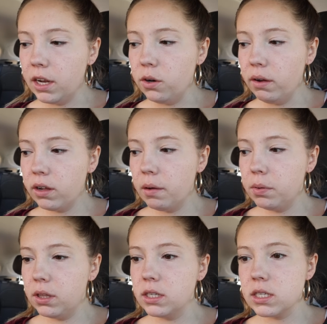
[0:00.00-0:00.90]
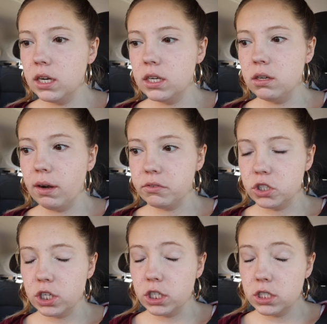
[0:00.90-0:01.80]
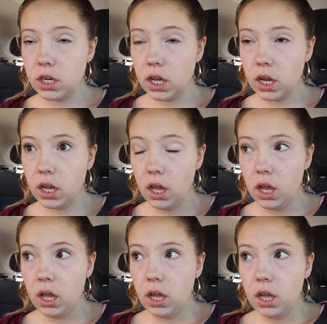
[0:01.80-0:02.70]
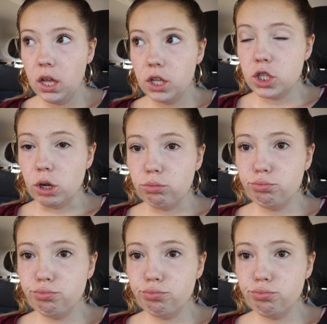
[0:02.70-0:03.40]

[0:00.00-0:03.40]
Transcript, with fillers: I do have a couple things I need to do after church today. So